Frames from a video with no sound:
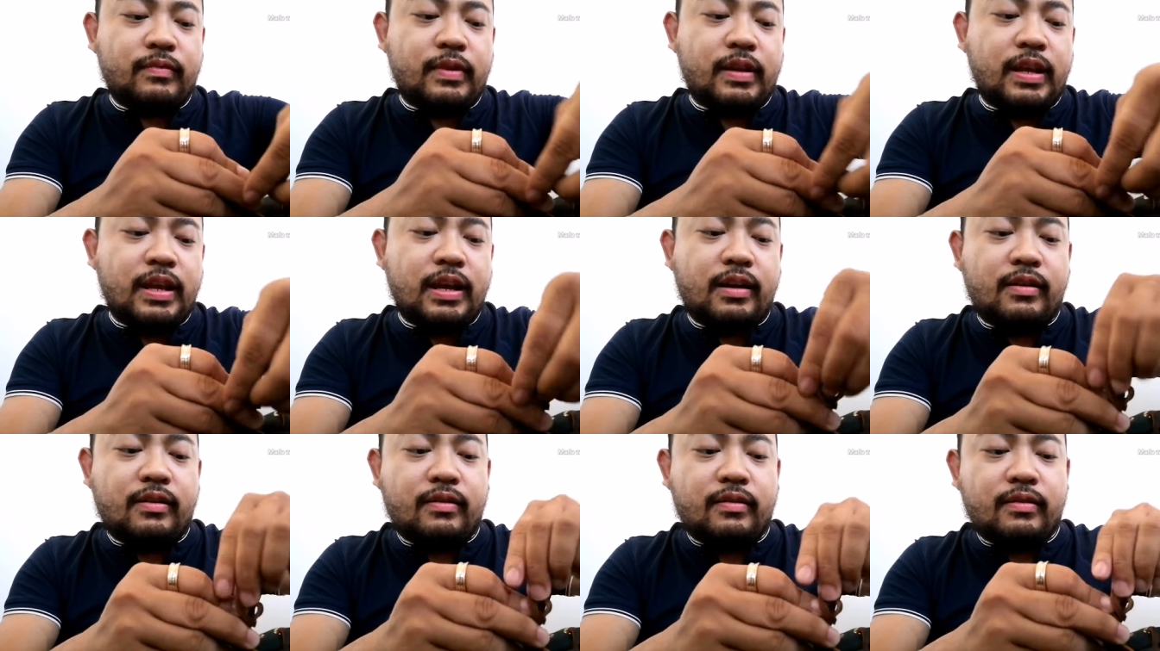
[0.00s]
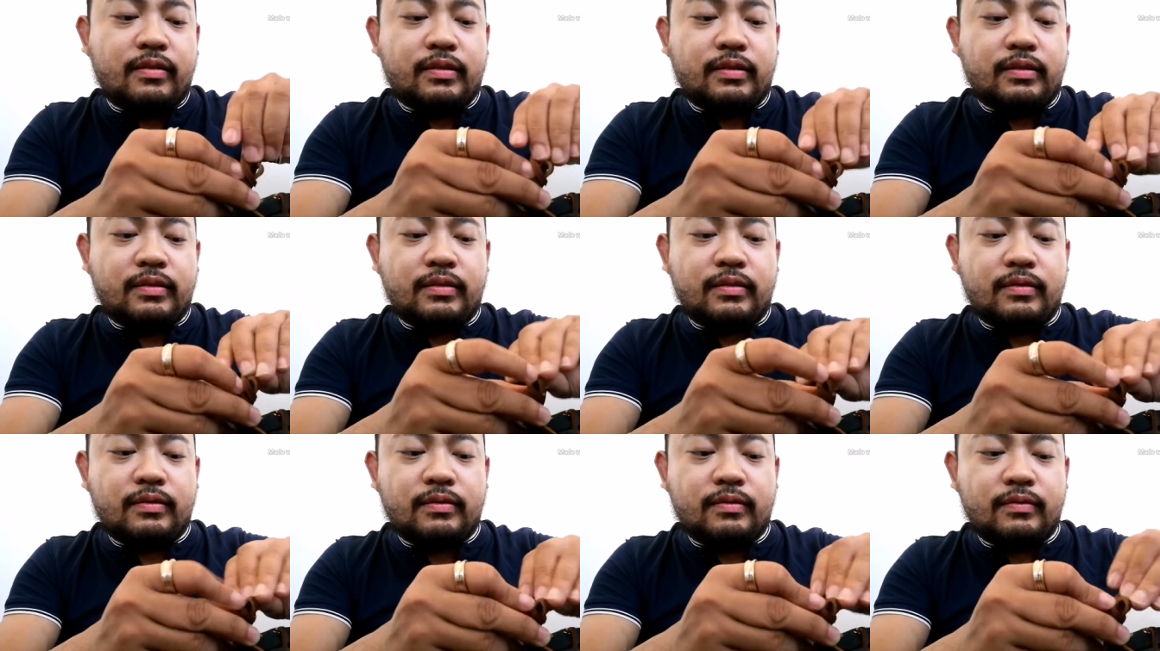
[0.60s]
Ikot.
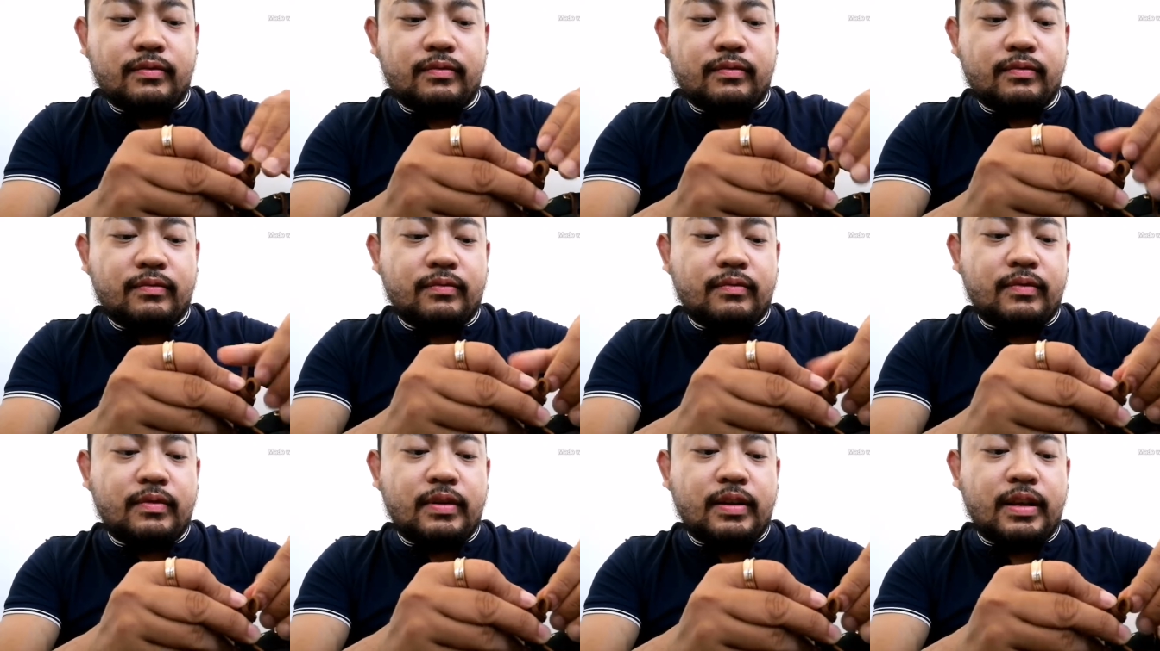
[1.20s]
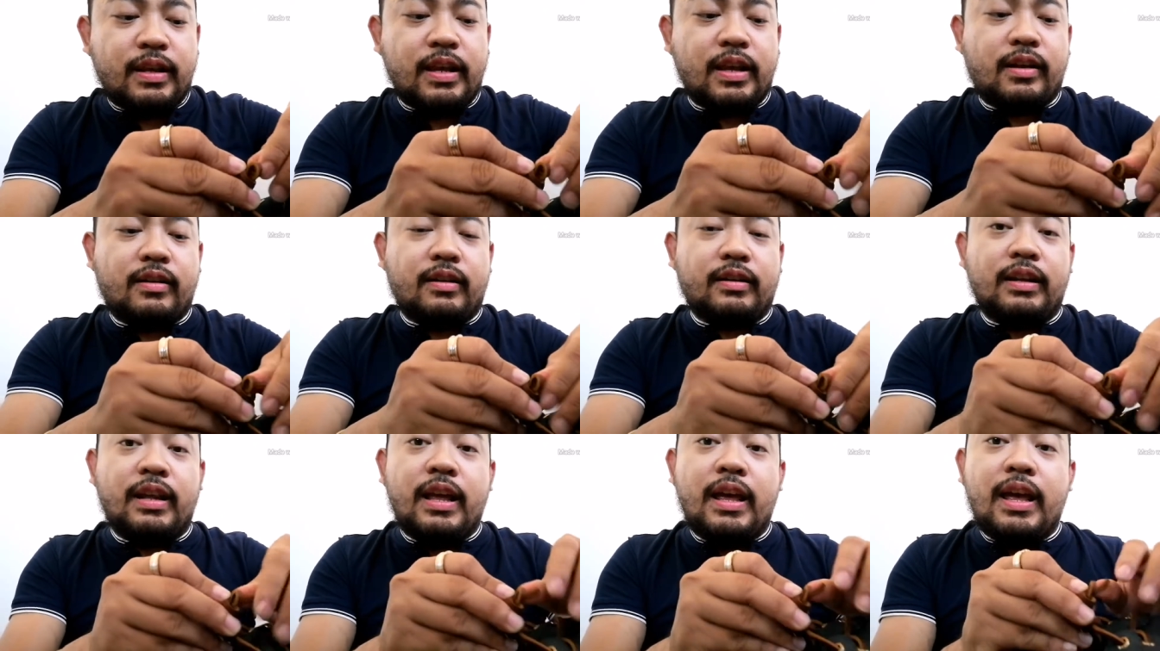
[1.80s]

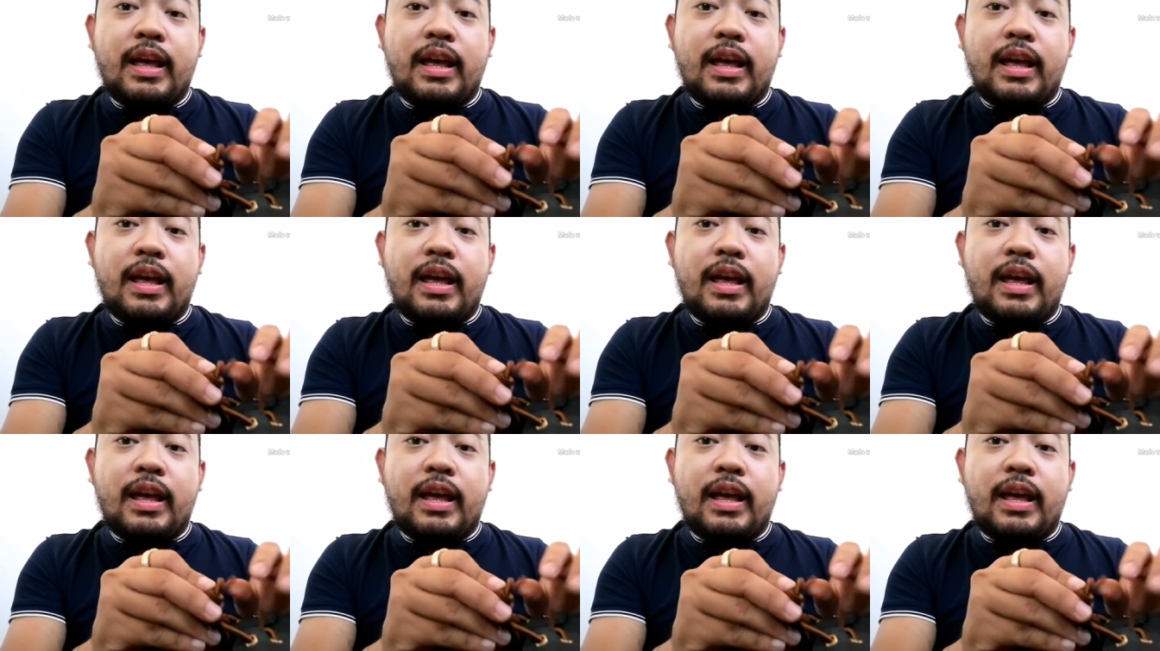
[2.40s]
Ikot.